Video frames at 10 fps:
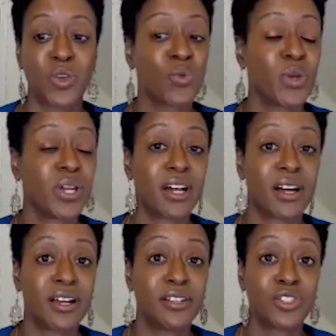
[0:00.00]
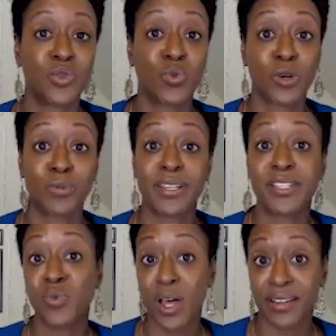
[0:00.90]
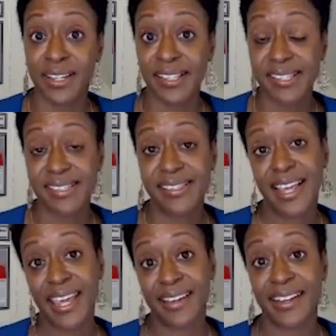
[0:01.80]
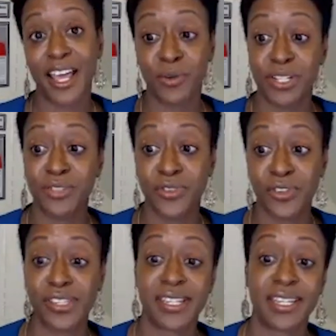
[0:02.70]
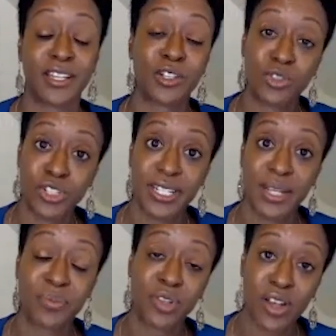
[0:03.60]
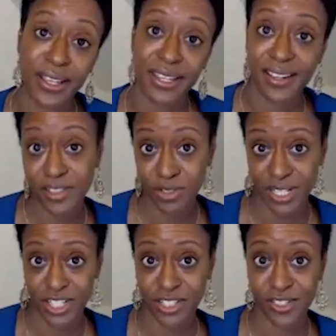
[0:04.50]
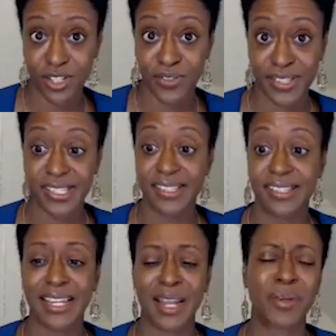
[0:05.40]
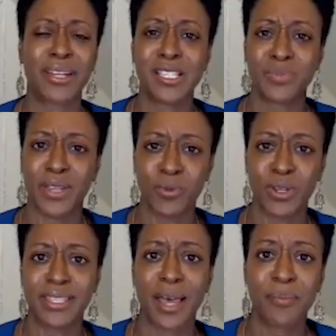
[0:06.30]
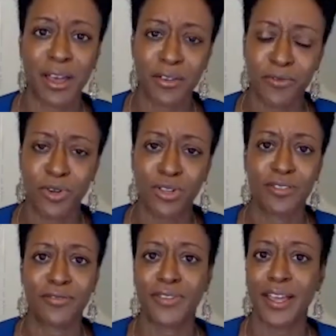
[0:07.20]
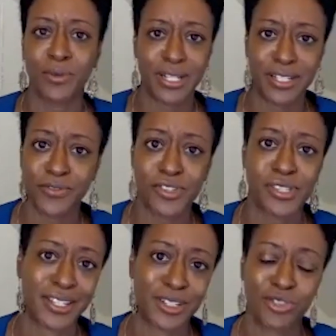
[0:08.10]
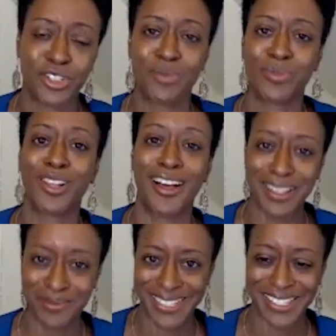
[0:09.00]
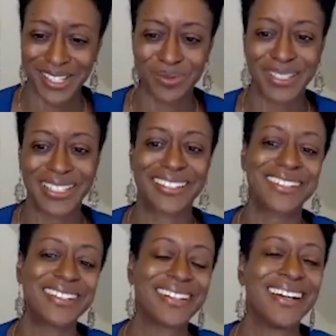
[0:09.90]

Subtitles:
We do workplace wellness and equity, diversity, inclusion, and belonging consultation services. And I'm going to explain what that mouthful of equity, diversity, inclusion, and belonging means a little bit later.